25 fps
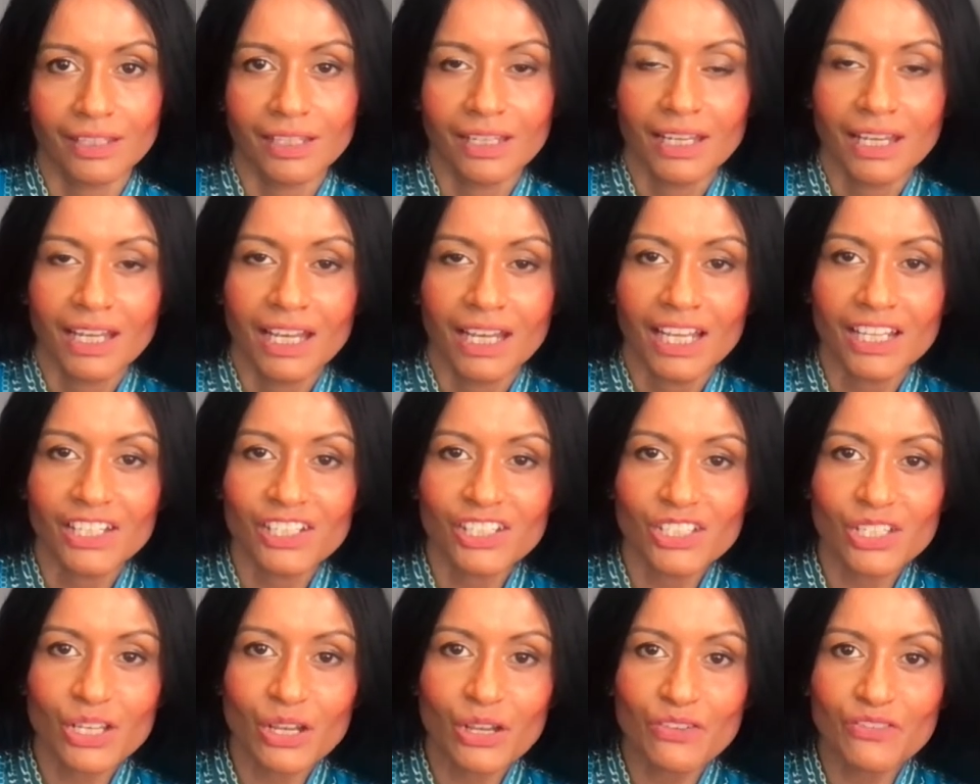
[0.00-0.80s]
And
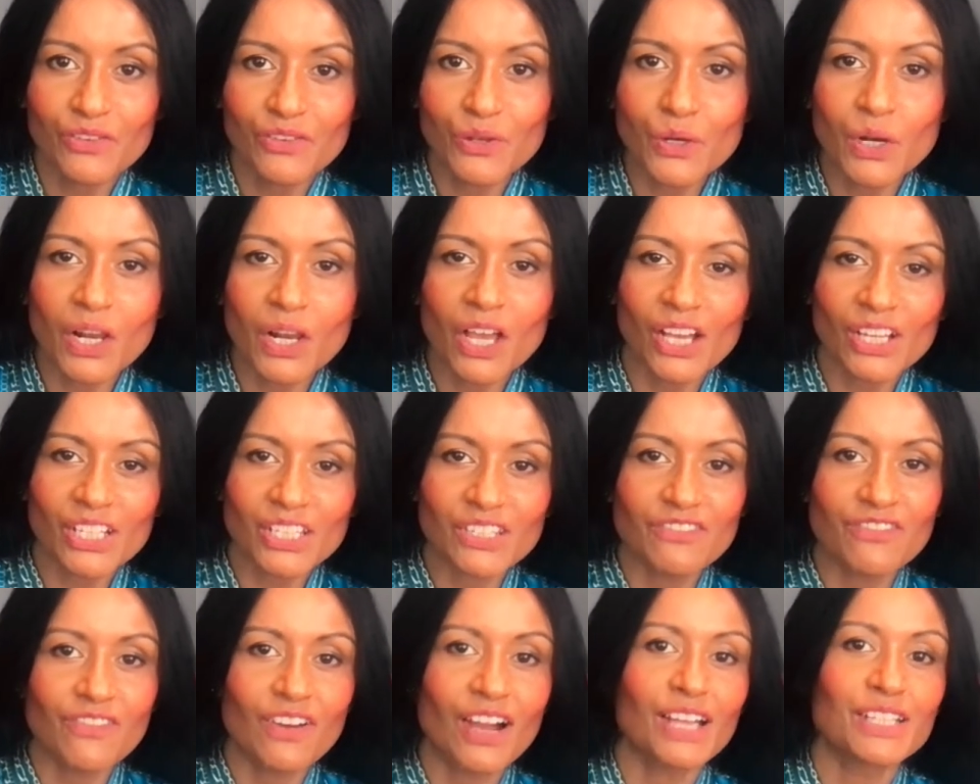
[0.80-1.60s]
so if you'd like to
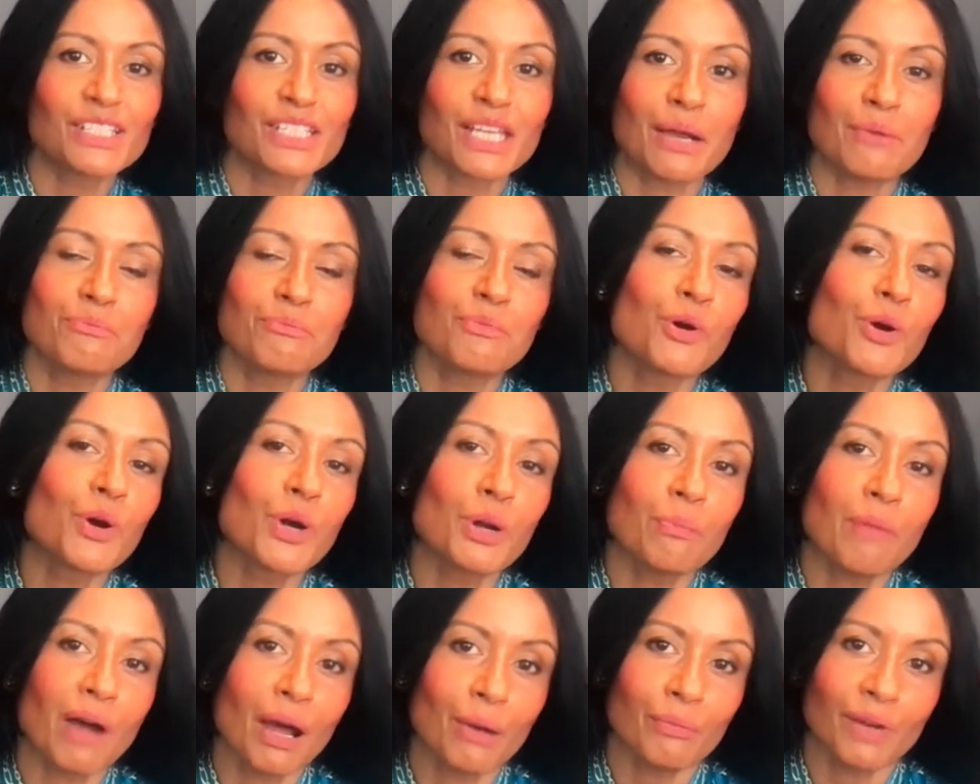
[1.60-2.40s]
find out more
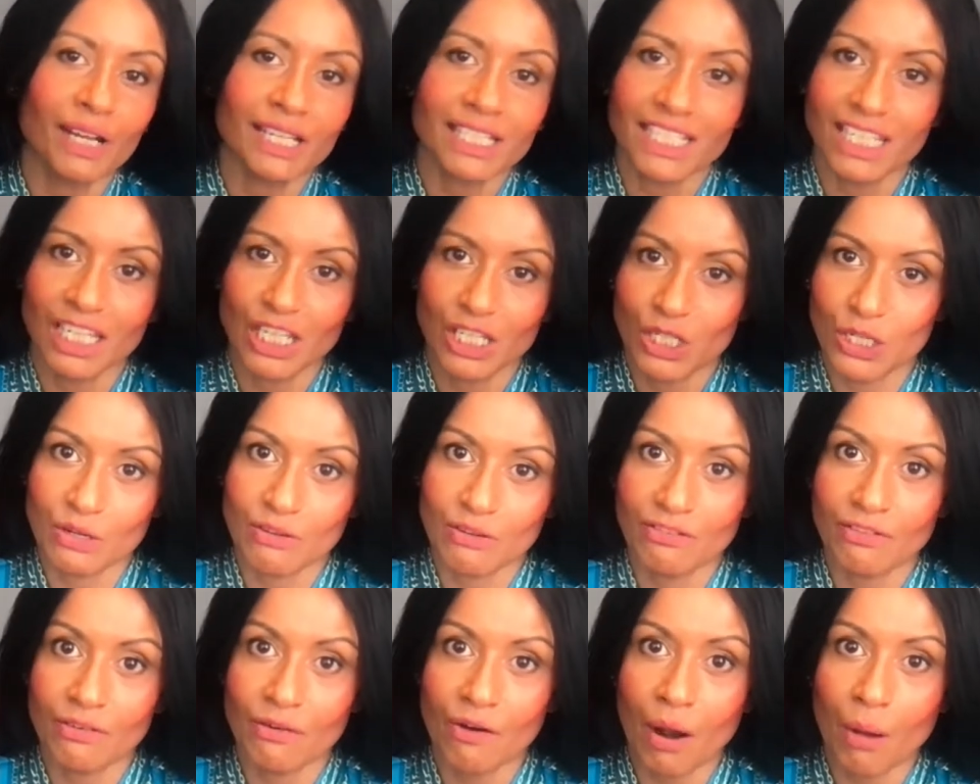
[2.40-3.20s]
about my teaching
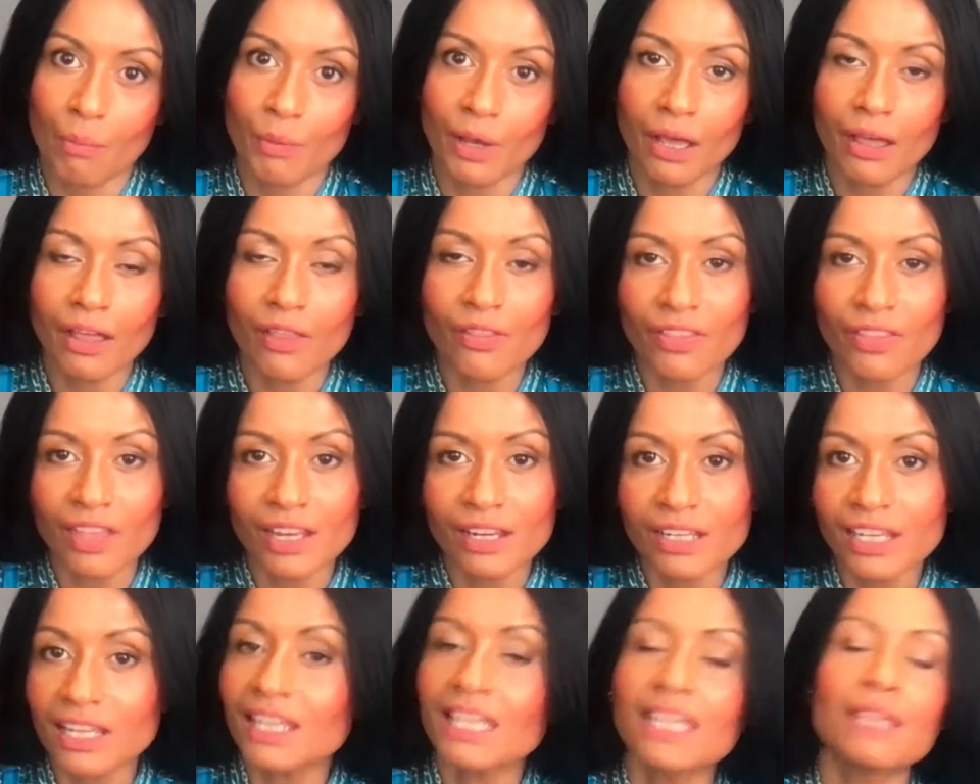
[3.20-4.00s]
of grammar,
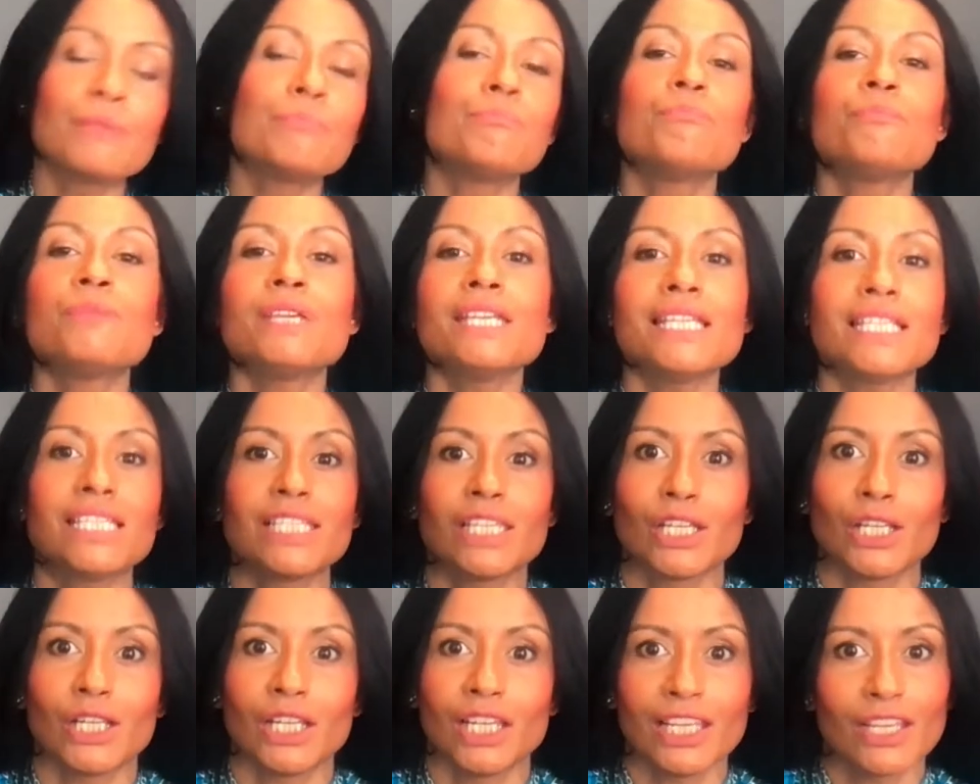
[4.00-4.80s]
then
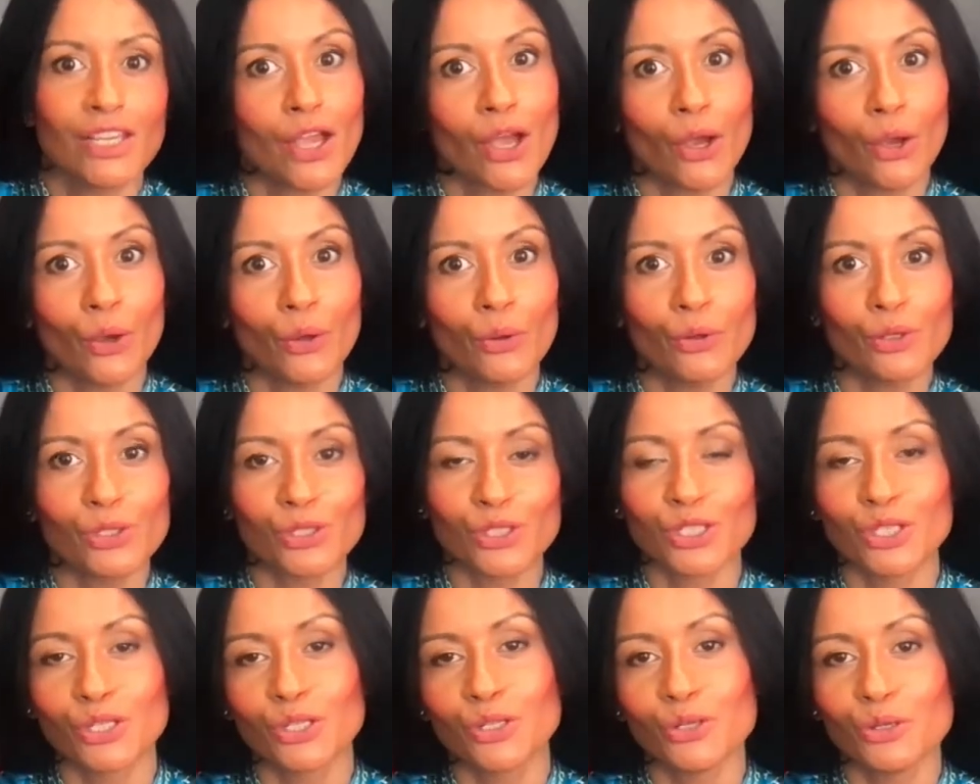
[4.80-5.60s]
immediately go
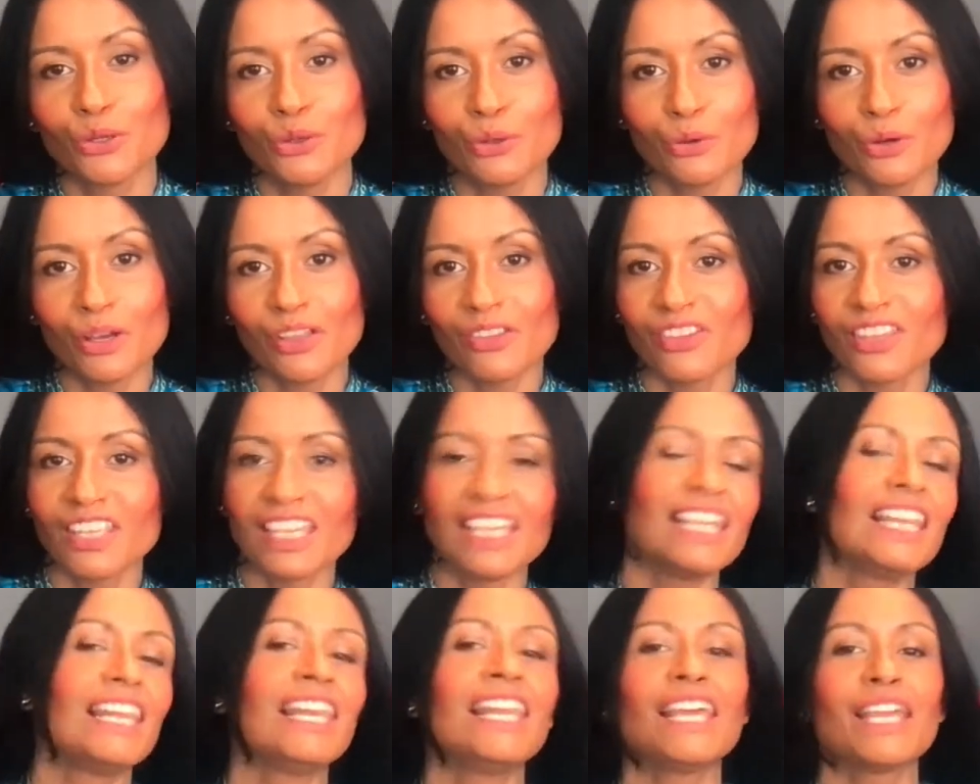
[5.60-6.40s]
to the
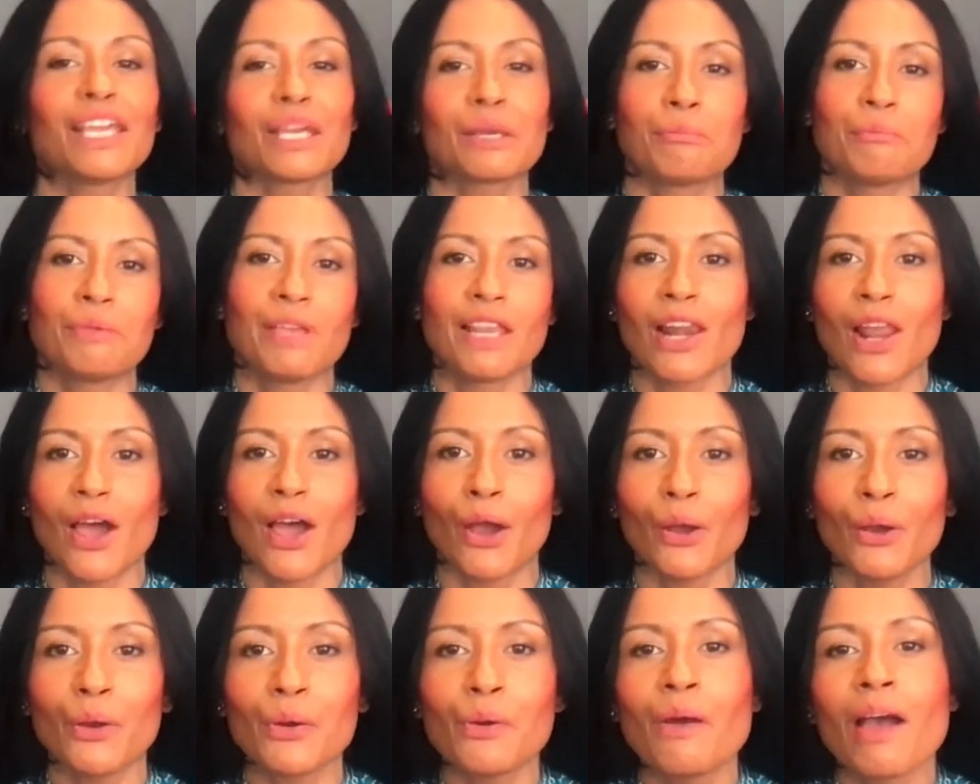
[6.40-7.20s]
link
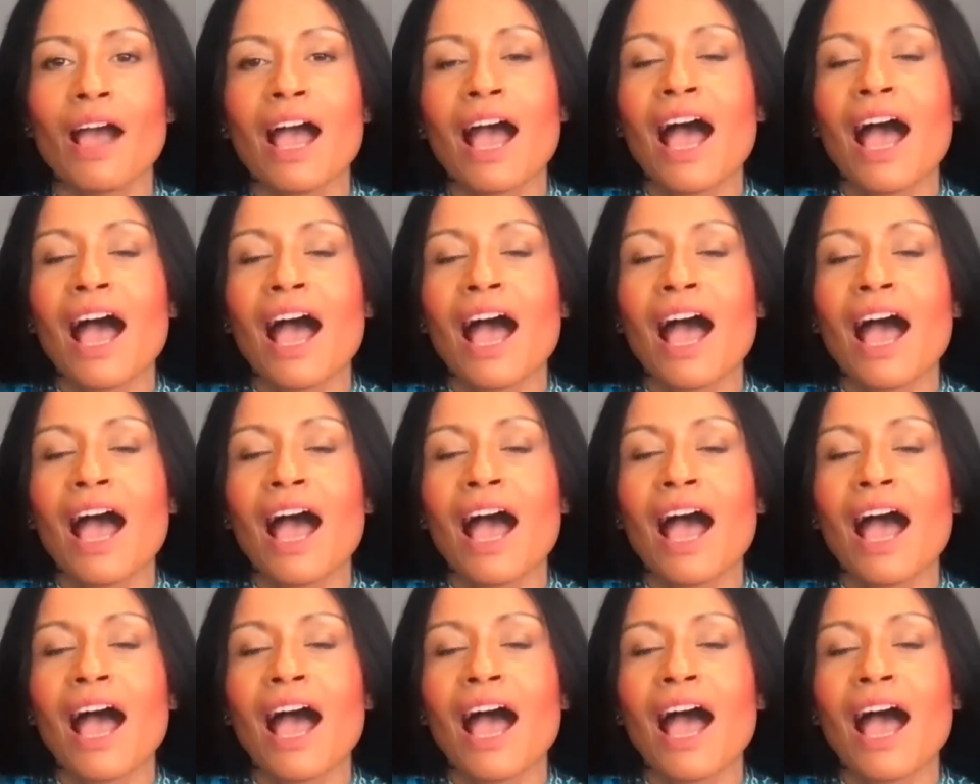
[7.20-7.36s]
below,